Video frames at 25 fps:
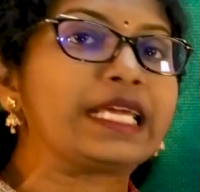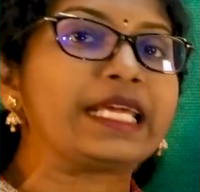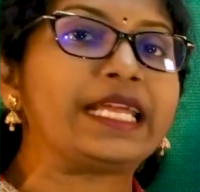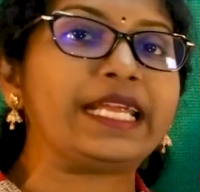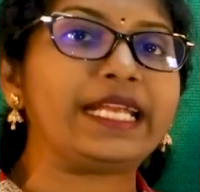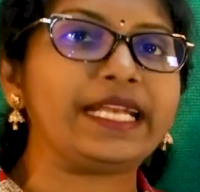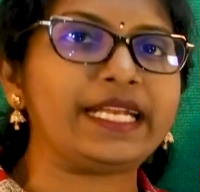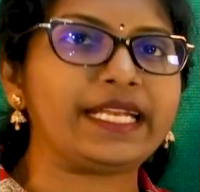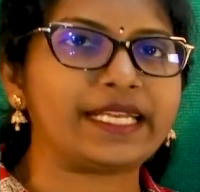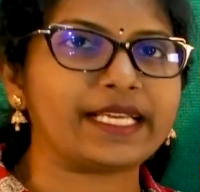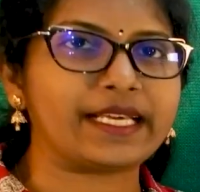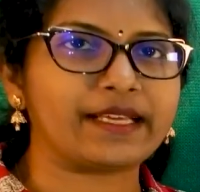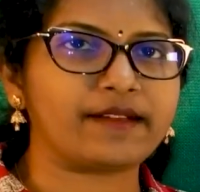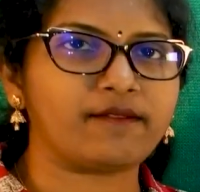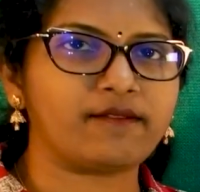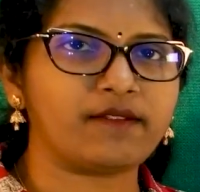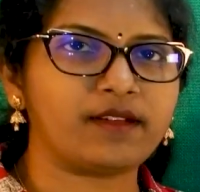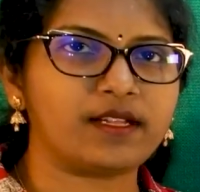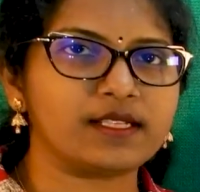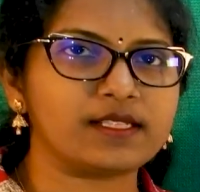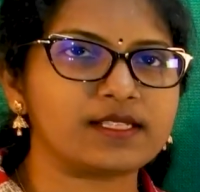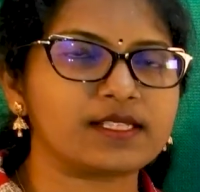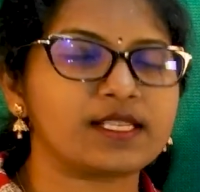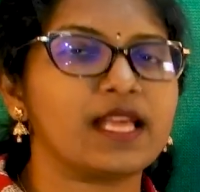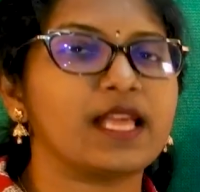
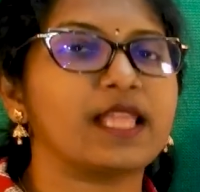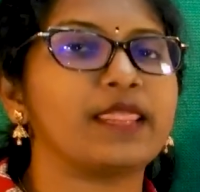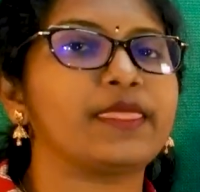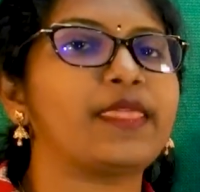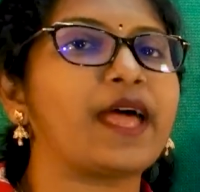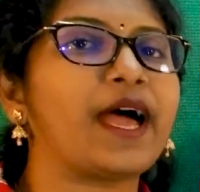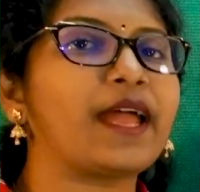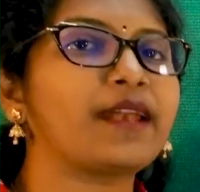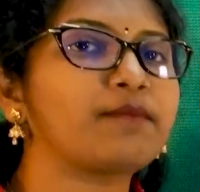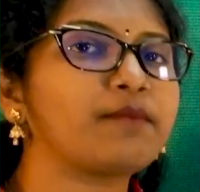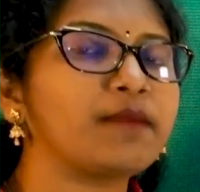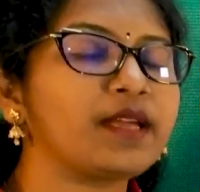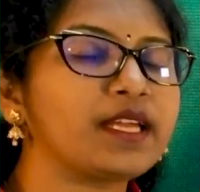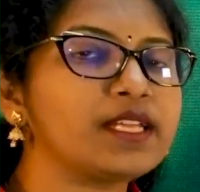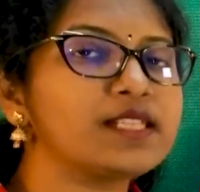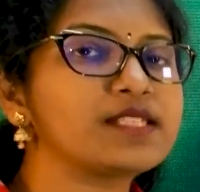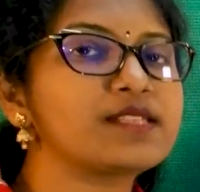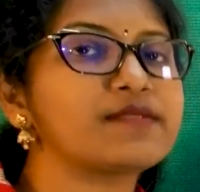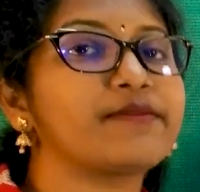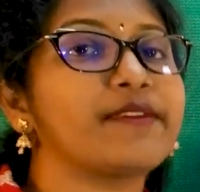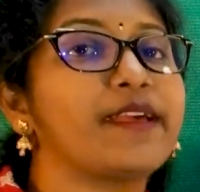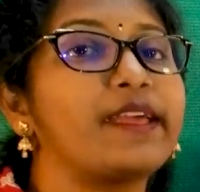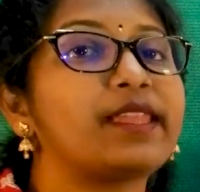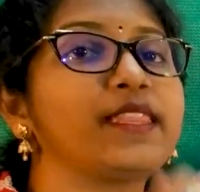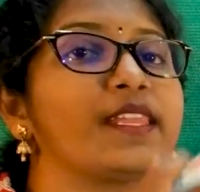intervals. That
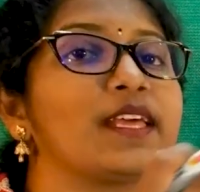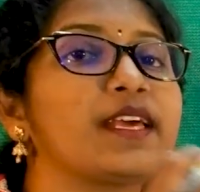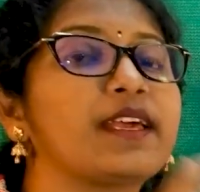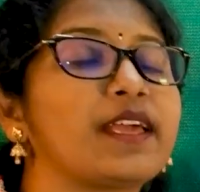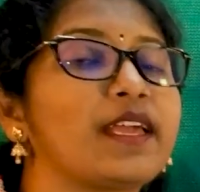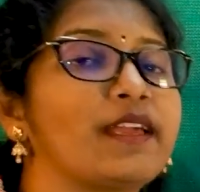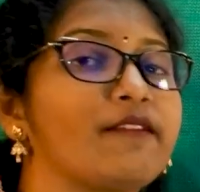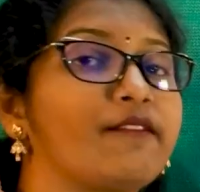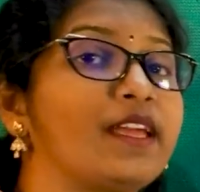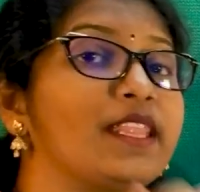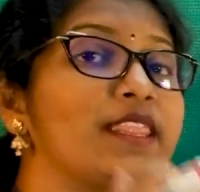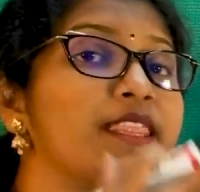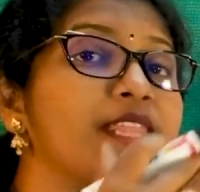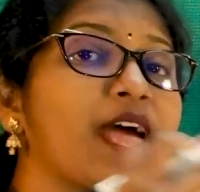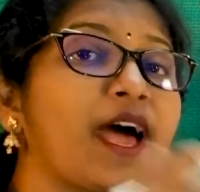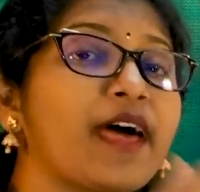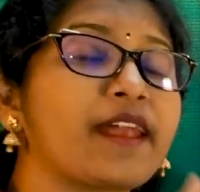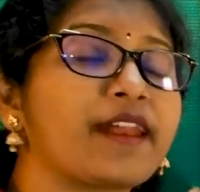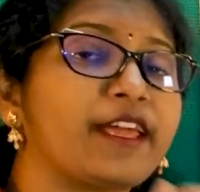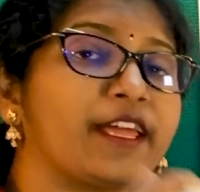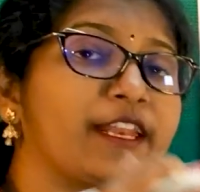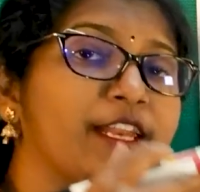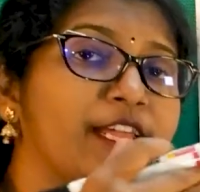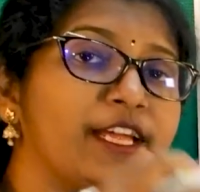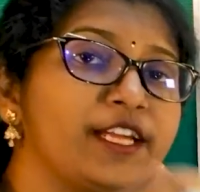means when they
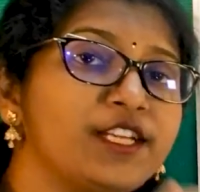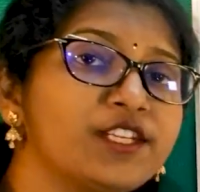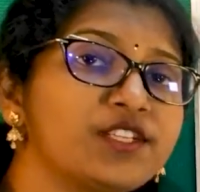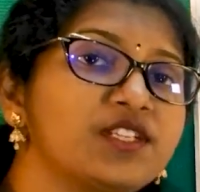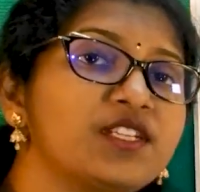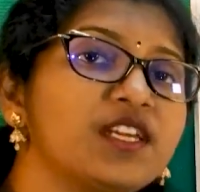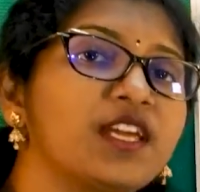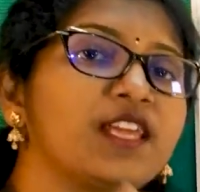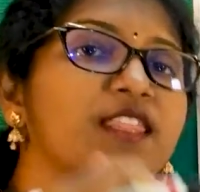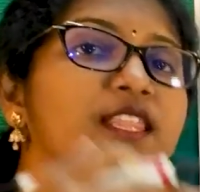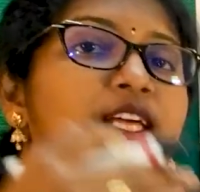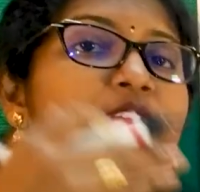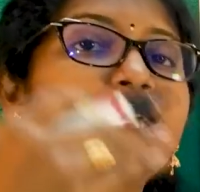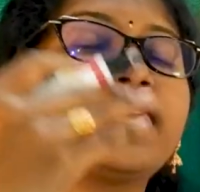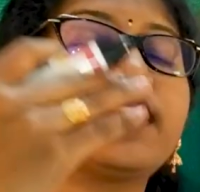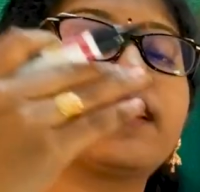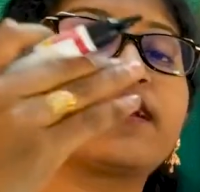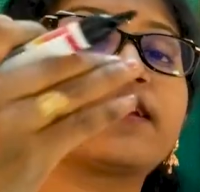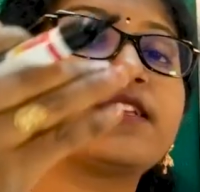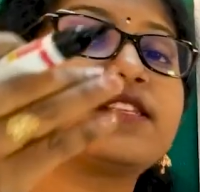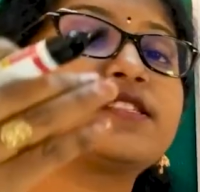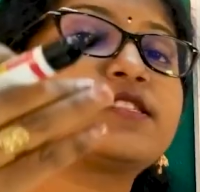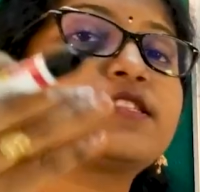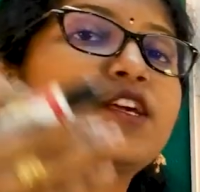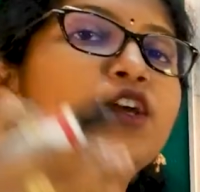are arranged in the
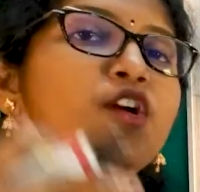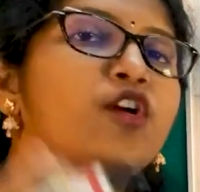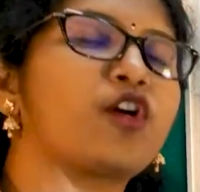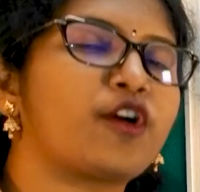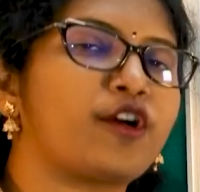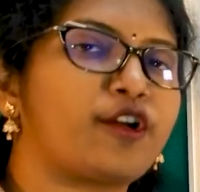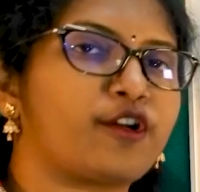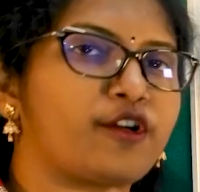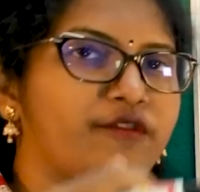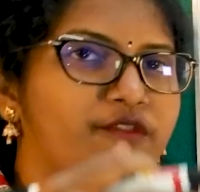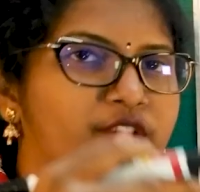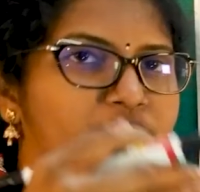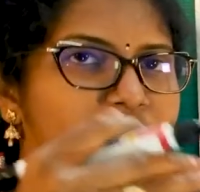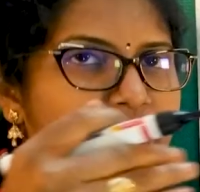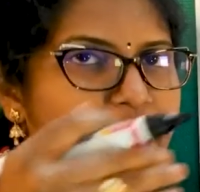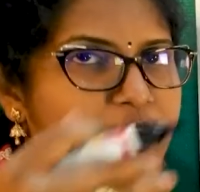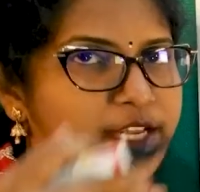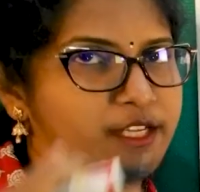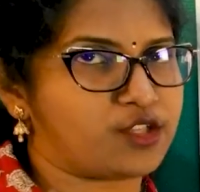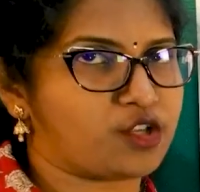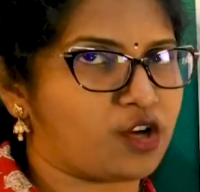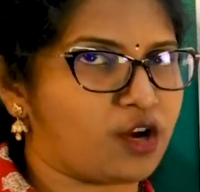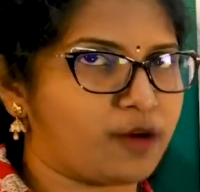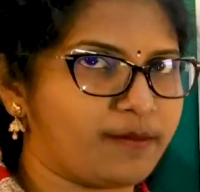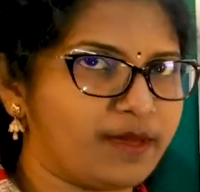increasing order of
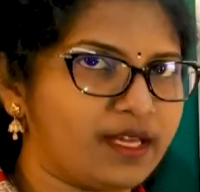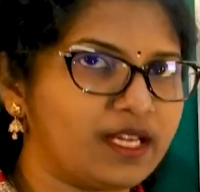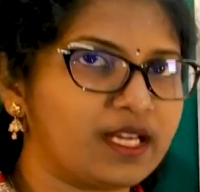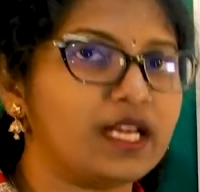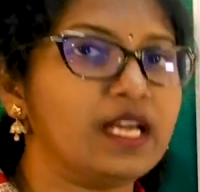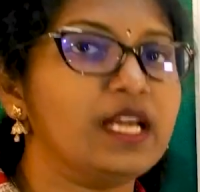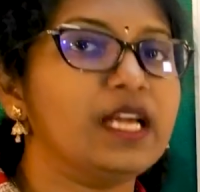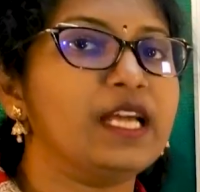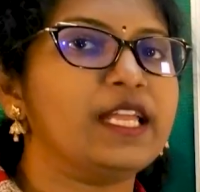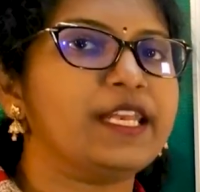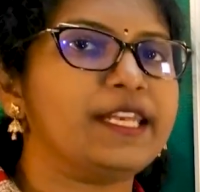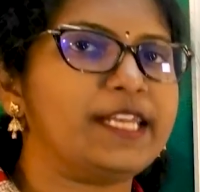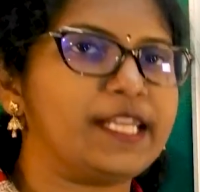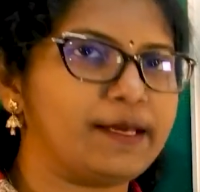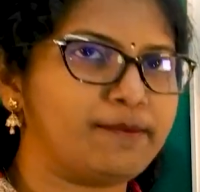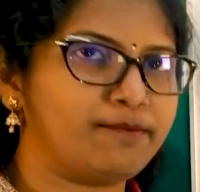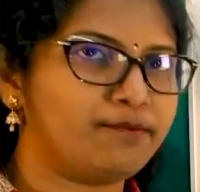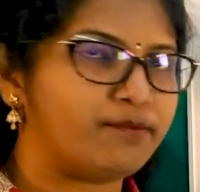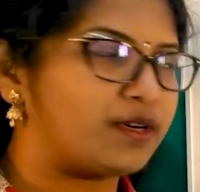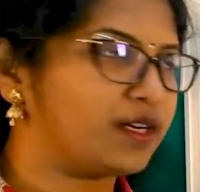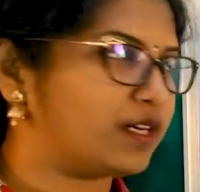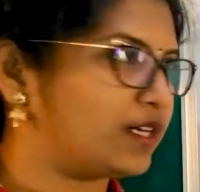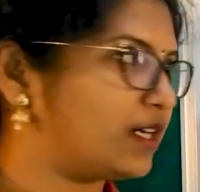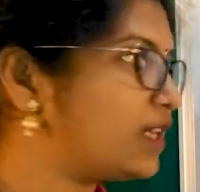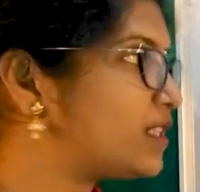their atomic
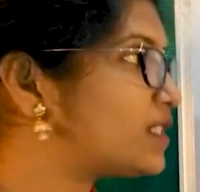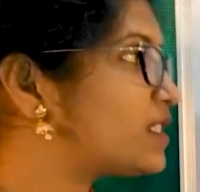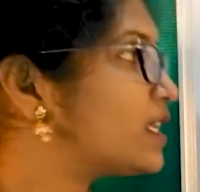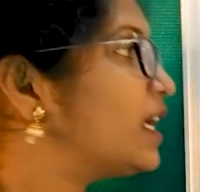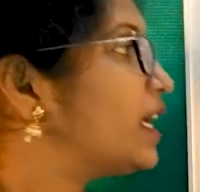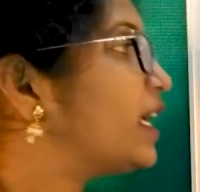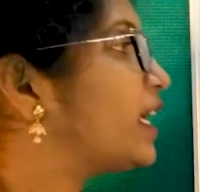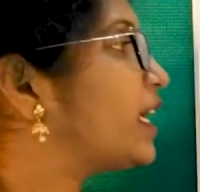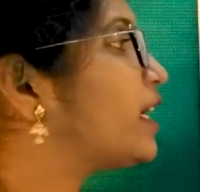numbers,